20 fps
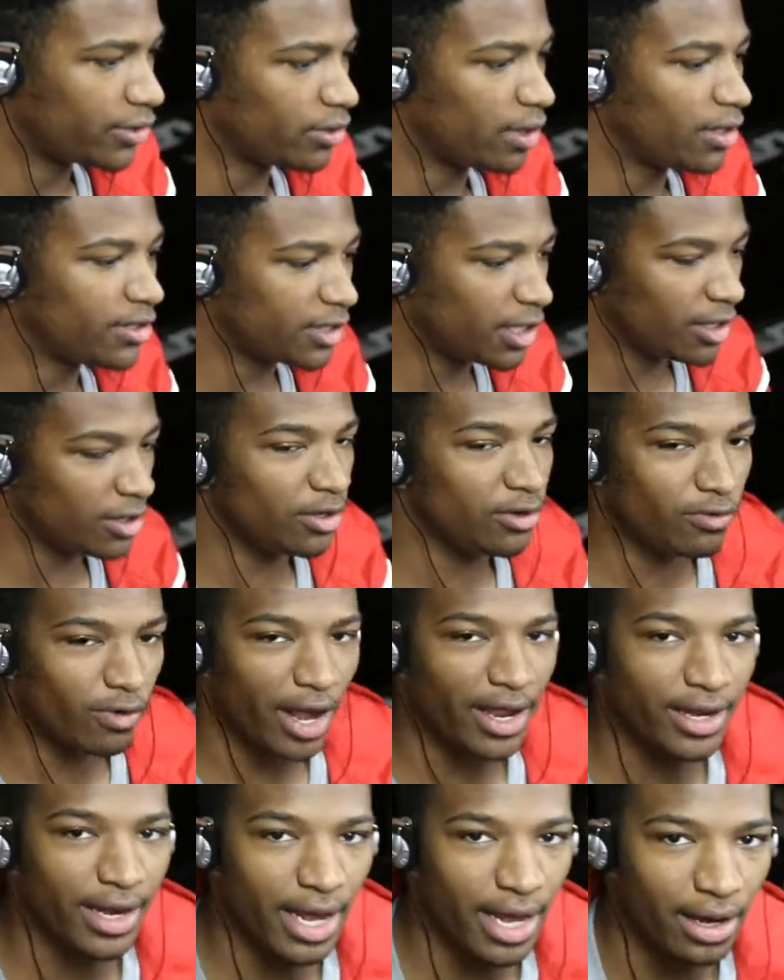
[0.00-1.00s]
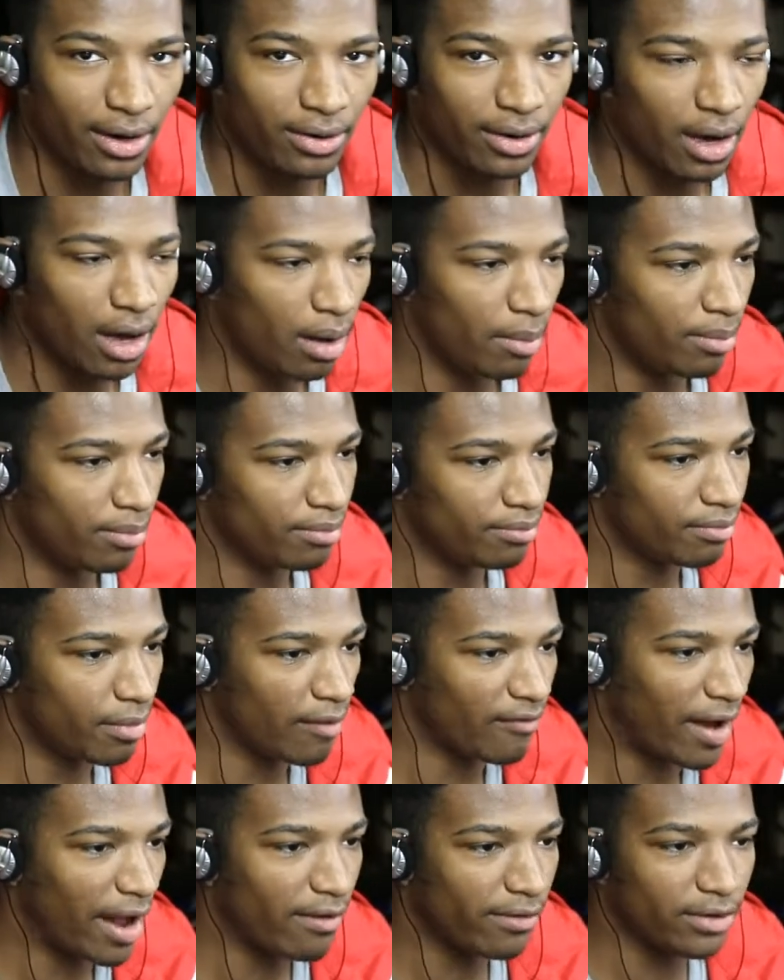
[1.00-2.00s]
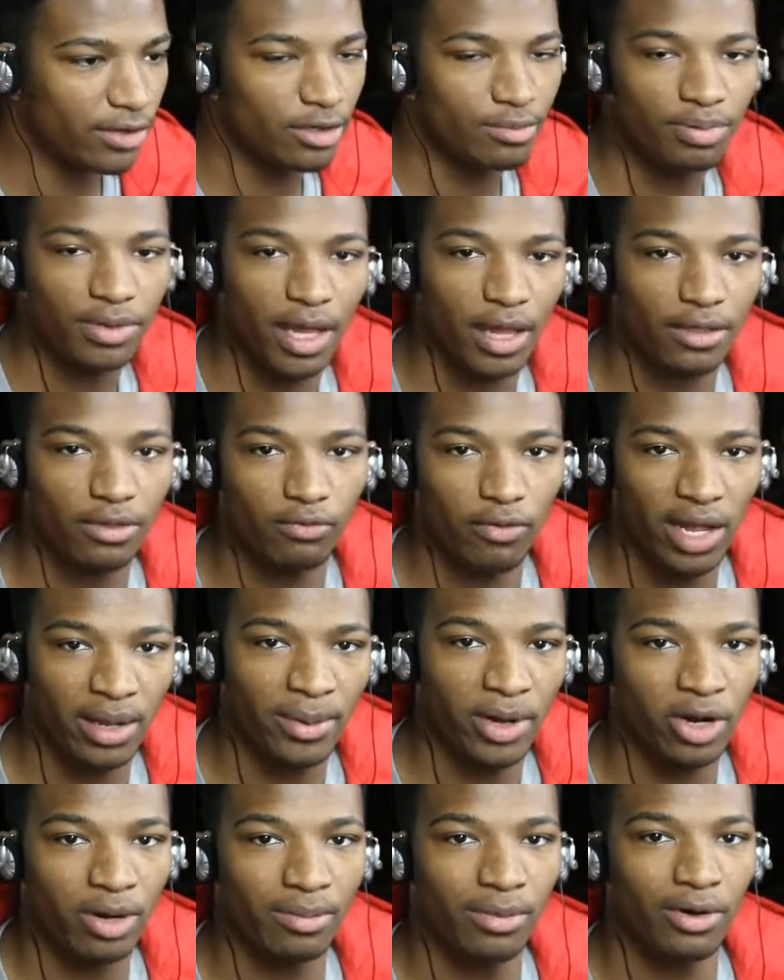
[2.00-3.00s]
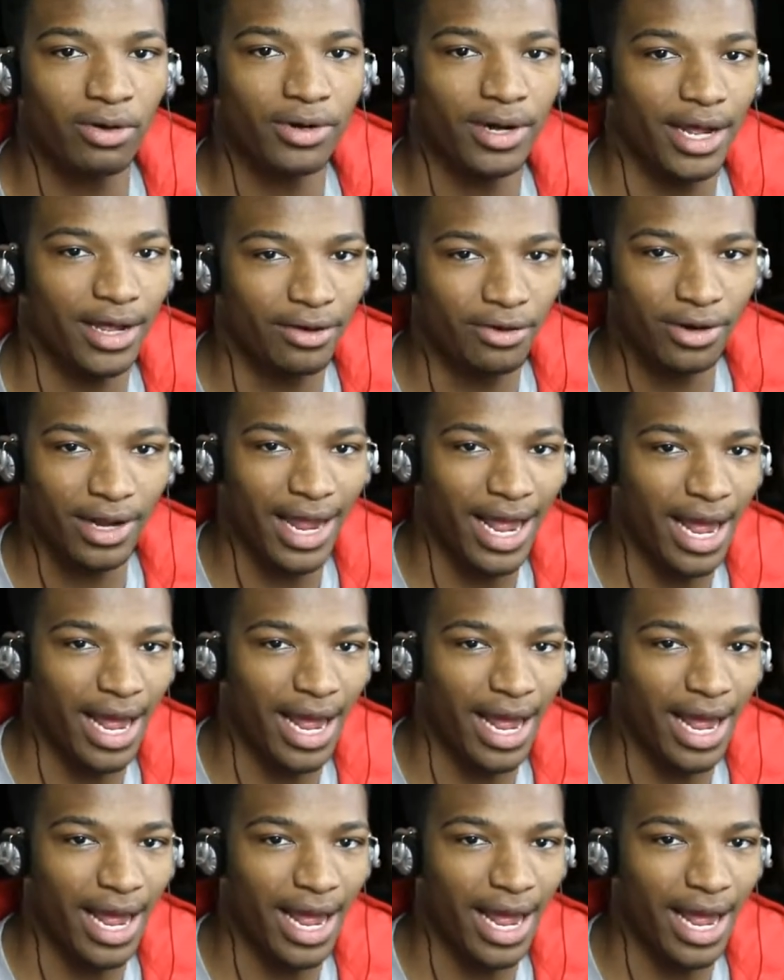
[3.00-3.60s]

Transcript: I'll tell you right now. Um, if I ever do play the Rainmaker mode and I go to